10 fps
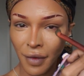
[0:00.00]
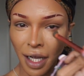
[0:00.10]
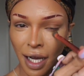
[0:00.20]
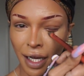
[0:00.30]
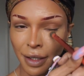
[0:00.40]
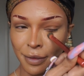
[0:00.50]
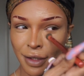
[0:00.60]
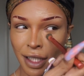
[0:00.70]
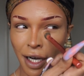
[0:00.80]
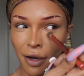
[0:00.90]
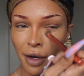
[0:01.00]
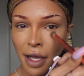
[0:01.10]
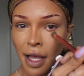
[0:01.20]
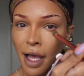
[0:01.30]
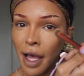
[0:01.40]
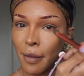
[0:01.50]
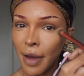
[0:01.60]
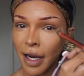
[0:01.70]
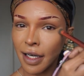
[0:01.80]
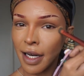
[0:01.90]
So
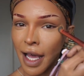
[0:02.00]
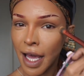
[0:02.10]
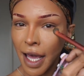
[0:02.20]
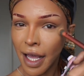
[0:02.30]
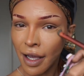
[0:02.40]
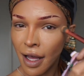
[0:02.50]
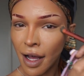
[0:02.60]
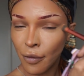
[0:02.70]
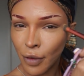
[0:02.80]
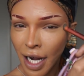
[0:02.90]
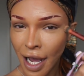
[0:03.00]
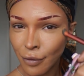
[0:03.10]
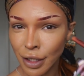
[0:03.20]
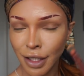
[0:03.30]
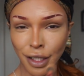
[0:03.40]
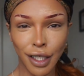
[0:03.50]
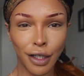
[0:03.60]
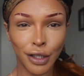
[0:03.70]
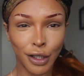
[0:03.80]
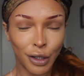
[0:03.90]
back in the day, when I was
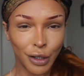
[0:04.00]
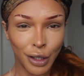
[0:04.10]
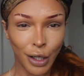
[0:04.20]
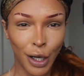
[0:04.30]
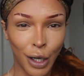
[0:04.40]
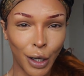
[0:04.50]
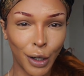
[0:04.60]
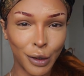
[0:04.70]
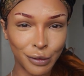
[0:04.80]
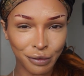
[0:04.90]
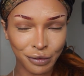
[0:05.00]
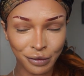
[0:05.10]
a little, you know,